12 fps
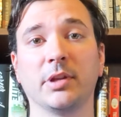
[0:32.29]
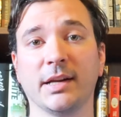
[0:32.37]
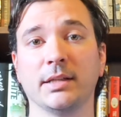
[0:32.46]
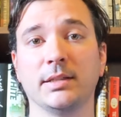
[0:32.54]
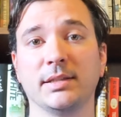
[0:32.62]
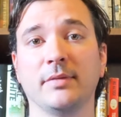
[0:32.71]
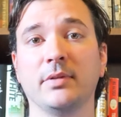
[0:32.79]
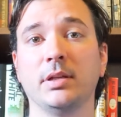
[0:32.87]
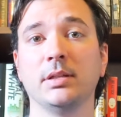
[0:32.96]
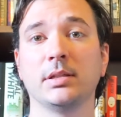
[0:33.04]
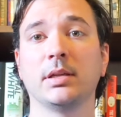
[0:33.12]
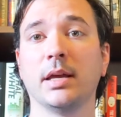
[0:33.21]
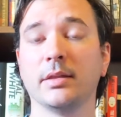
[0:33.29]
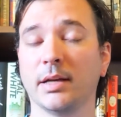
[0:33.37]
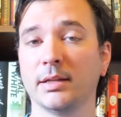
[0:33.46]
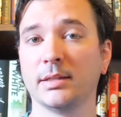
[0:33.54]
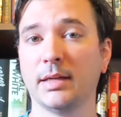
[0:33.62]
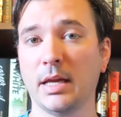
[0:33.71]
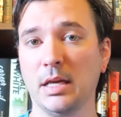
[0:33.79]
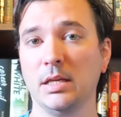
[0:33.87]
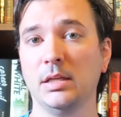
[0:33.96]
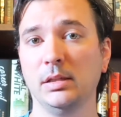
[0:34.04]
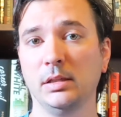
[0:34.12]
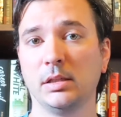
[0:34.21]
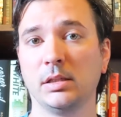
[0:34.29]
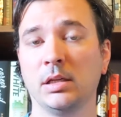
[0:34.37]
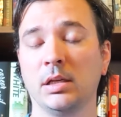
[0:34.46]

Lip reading: 1970s and the 1980s,